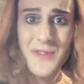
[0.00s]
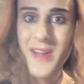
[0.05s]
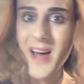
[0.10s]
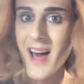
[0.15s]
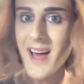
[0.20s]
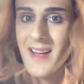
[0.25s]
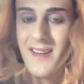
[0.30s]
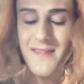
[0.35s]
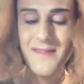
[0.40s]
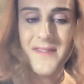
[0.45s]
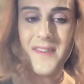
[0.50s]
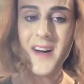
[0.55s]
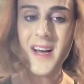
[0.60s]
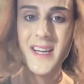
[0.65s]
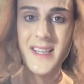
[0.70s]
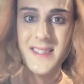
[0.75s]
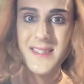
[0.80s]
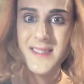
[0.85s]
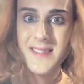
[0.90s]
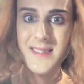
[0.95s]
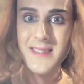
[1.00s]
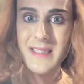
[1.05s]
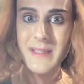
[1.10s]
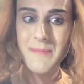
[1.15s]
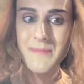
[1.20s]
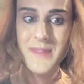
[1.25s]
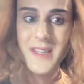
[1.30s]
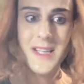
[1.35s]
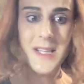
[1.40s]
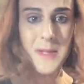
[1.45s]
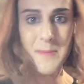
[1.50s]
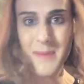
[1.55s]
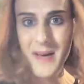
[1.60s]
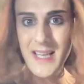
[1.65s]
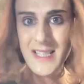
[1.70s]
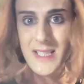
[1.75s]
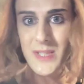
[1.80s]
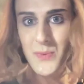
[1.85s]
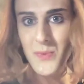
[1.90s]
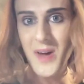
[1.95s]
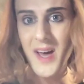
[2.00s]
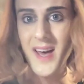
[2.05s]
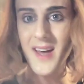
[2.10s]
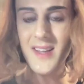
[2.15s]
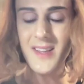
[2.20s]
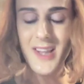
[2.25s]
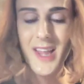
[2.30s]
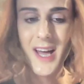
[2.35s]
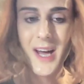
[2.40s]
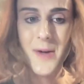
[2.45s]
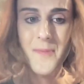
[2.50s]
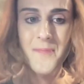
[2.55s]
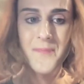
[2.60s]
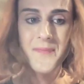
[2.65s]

that advice in the best way. Like,